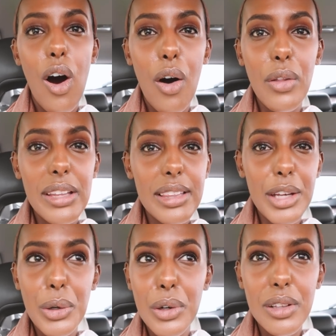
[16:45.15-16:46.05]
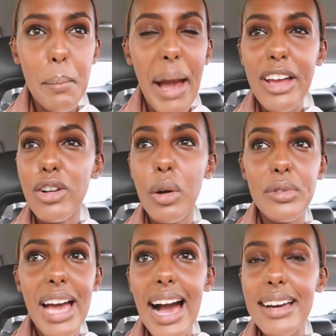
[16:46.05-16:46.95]
all the little micro
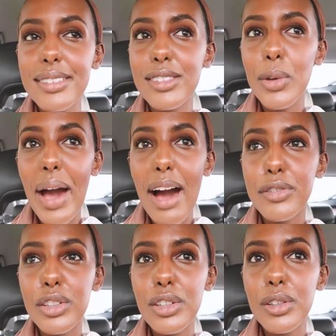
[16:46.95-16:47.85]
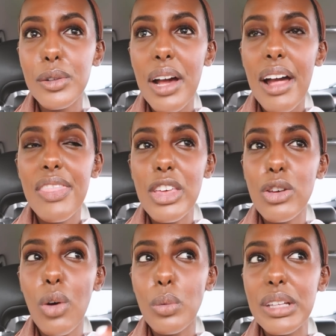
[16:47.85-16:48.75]
tasks you have to do that
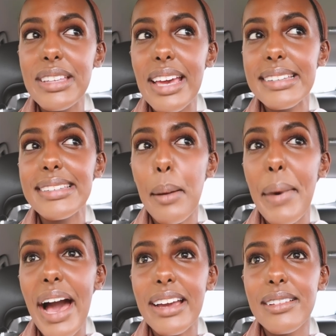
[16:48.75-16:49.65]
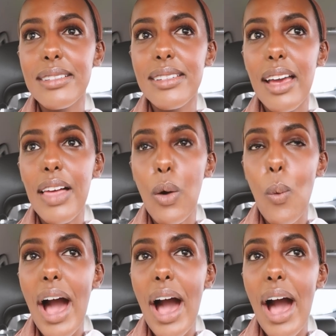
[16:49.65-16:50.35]
you don't really take a step back and say like,